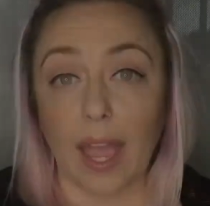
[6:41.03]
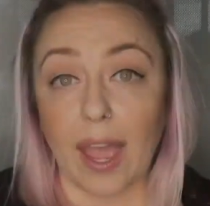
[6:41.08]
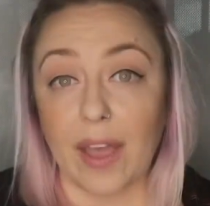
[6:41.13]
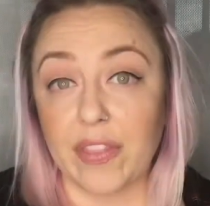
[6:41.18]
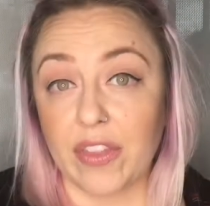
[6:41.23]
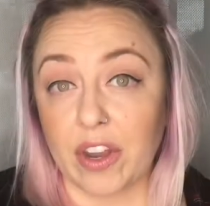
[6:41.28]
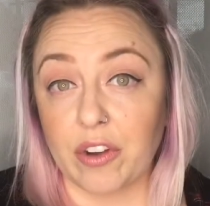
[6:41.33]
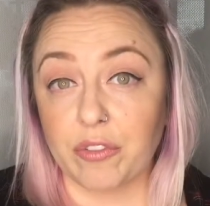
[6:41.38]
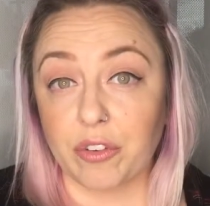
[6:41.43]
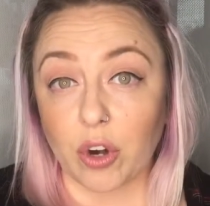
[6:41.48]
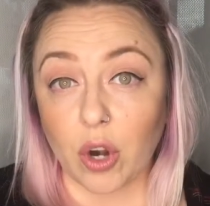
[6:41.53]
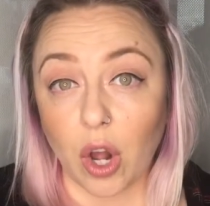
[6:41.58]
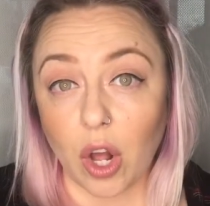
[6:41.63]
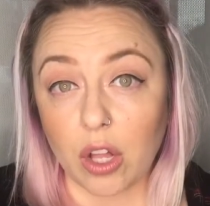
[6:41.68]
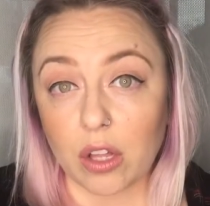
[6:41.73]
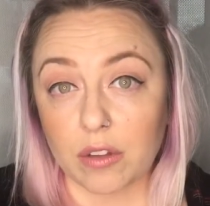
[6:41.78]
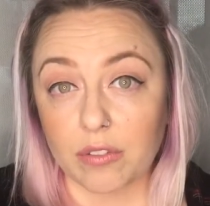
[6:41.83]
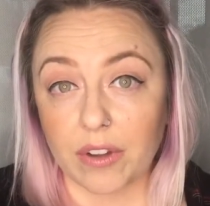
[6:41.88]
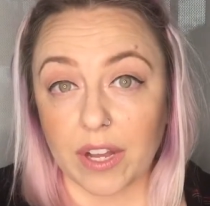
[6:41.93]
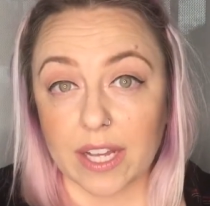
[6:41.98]
And then for
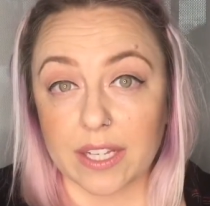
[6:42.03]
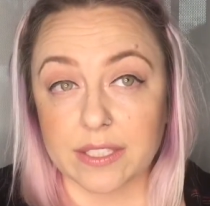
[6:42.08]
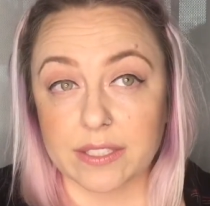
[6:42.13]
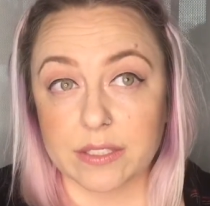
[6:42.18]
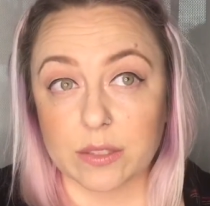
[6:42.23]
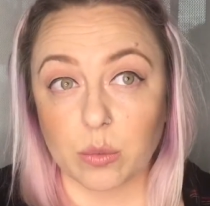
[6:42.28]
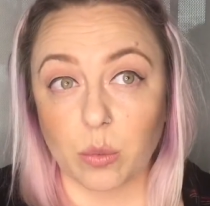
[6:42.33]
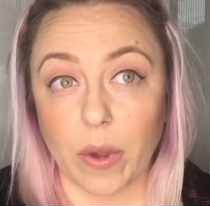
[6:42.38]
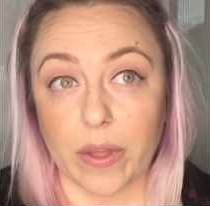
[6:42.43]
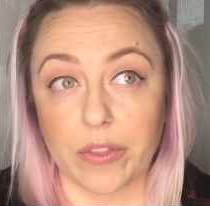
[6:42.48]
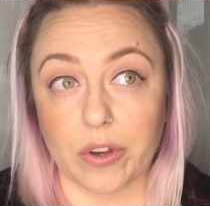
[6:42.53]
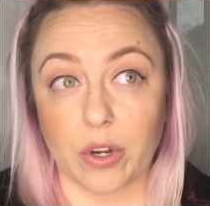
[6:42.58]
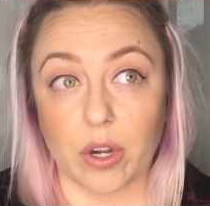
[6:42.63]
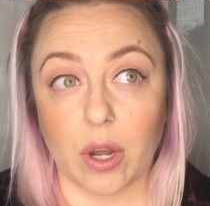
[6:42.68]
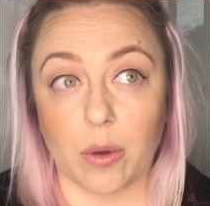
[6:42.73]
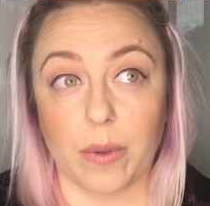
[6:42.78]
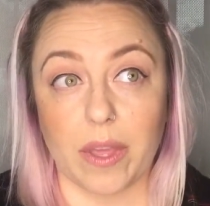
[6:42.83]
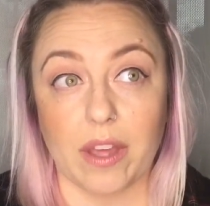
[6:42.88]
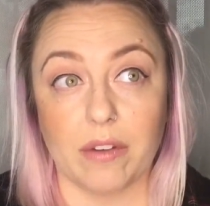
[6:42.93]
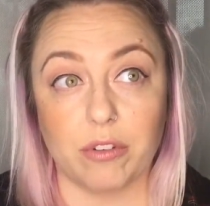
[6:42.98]
all of us, whether or
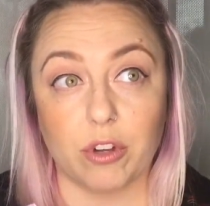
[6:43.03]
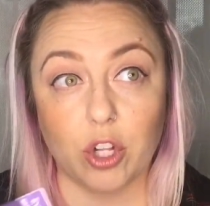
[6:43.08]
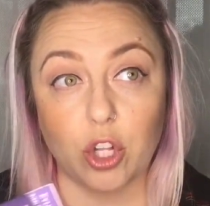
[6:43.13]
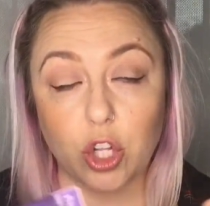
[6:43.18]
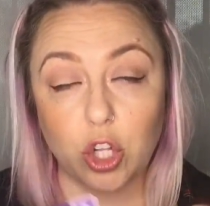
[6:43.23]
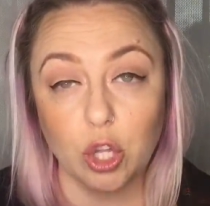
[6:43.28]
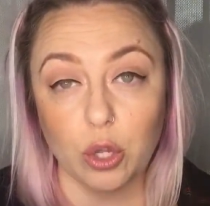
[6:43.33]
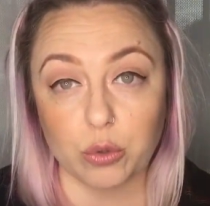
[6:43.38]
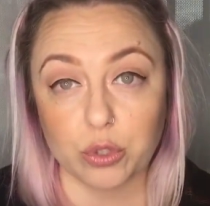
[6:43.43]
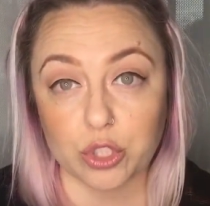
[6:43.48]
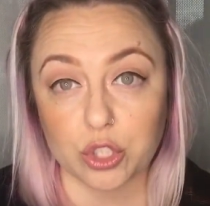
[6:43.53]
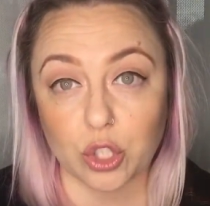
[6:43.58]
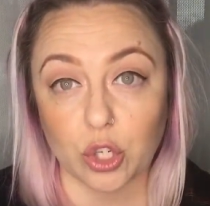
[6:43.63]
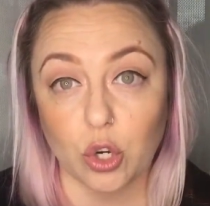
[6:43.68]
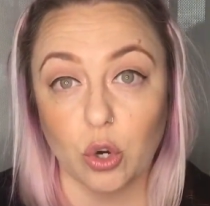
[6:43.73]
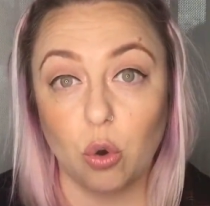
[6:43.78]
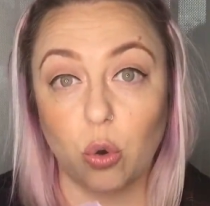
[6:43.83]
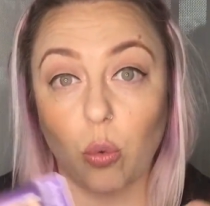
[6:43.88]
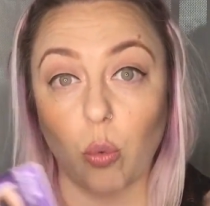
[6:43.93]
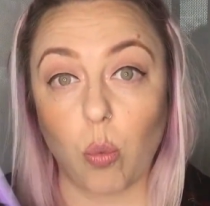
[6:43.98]
not we have
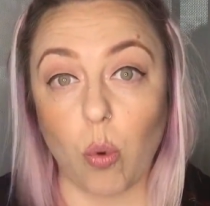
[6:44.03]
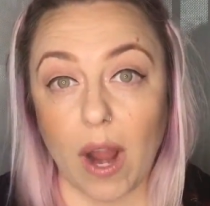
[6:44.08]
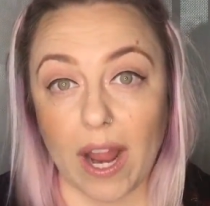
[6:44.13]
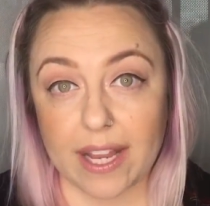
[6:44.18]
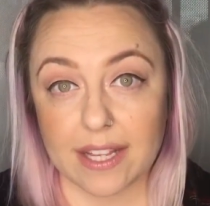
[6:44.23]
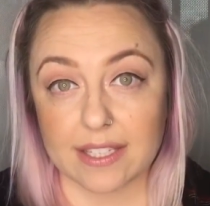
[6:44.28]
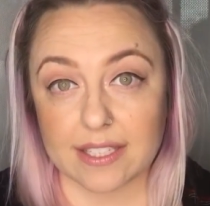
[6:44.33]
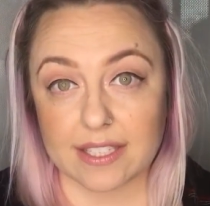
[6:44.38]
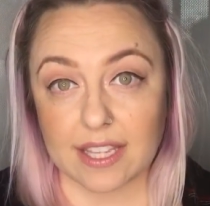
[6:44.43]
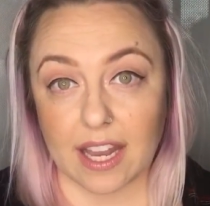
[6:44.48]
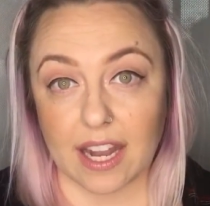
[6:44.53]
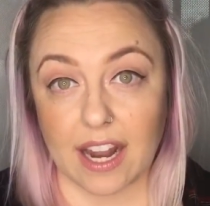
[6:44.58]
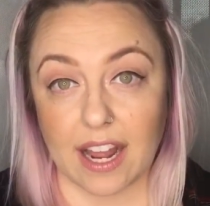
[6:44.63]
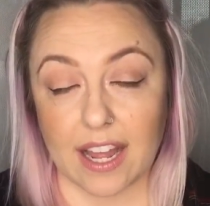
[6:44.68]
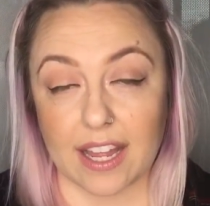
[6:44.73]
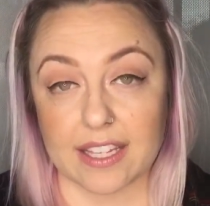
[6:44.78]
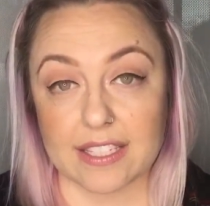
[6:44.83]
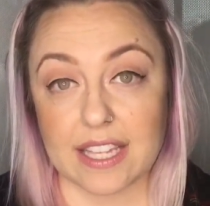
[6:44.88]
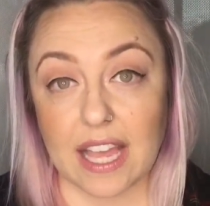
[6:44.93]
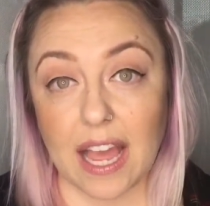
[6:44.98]
closer or wide set
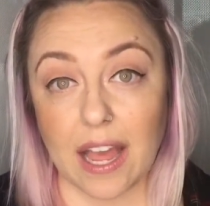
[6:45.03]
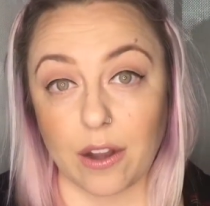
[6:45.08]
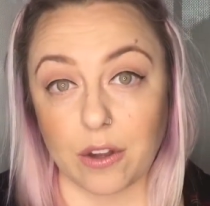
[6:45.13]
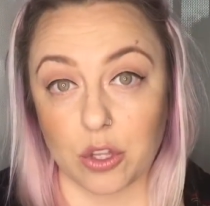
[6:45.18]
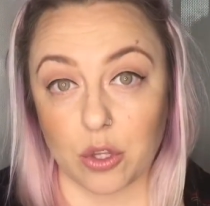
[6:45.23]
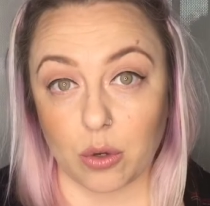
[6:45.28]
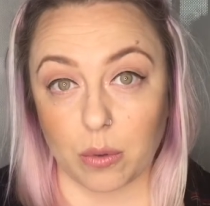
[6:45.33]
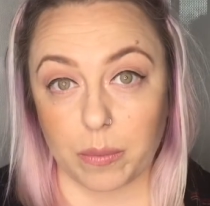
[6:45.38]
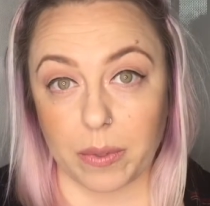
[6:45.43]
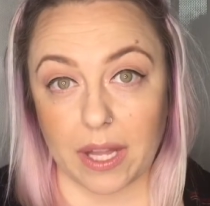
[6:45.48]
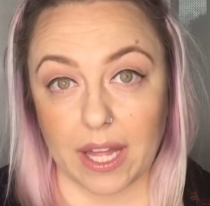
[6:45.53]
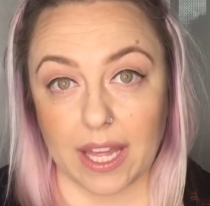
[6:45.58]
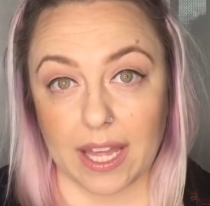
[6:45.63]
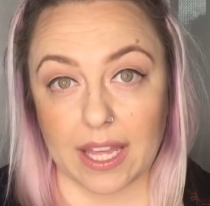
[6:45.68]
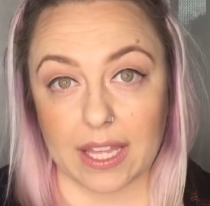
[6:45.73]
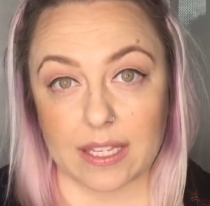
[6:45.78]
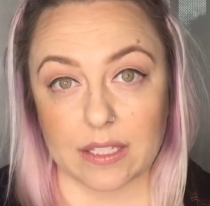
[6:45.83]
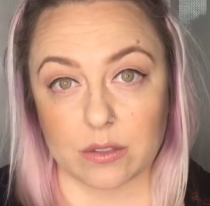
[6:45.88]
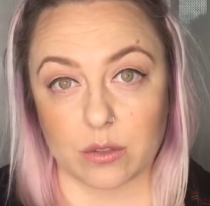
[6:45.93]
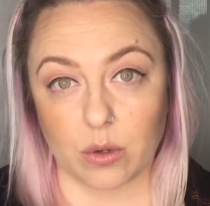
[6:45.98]
eyes, how you apply
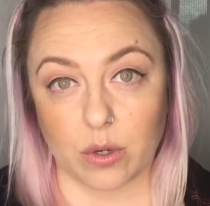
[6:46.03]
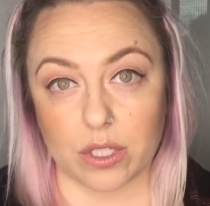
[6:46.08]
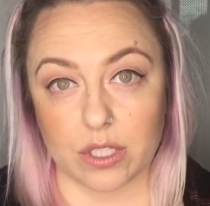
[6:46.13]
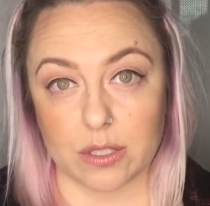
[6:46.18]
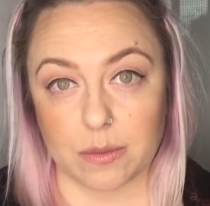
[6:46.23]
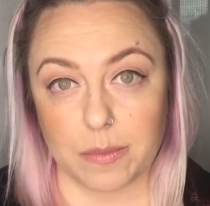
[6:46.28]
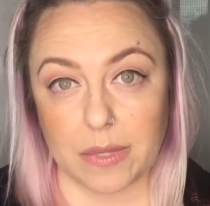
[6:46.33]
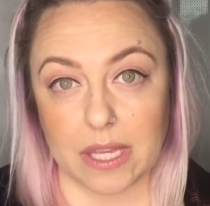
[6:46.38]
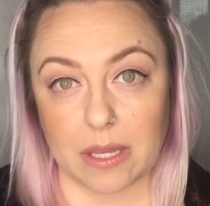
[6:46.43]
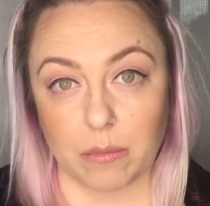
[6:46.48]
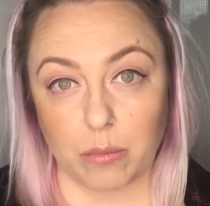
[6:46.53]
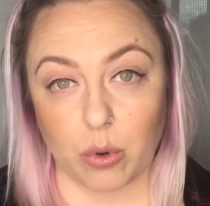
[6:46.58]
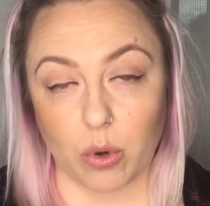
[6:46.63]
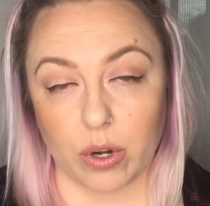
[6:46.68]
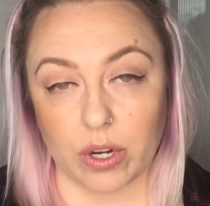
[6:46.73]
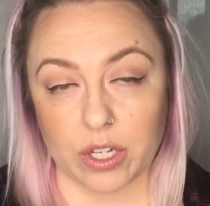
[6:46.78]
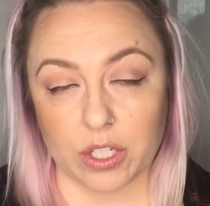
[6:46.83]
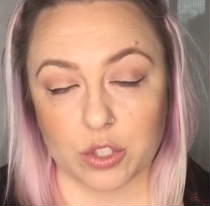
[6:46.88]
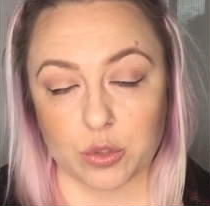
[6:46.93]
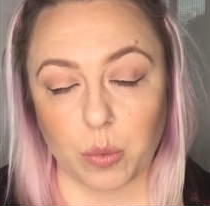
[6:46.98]
it is going to be
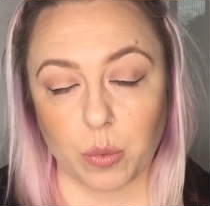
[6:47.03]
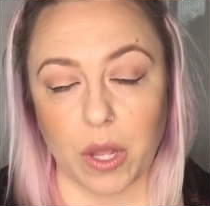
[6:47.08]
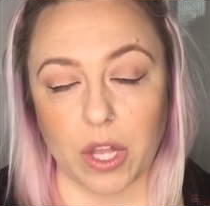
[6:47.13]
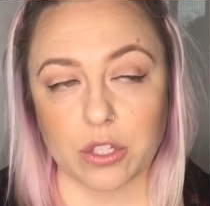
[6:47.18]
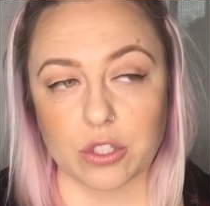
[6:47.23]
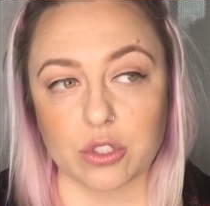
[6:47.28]
important as well.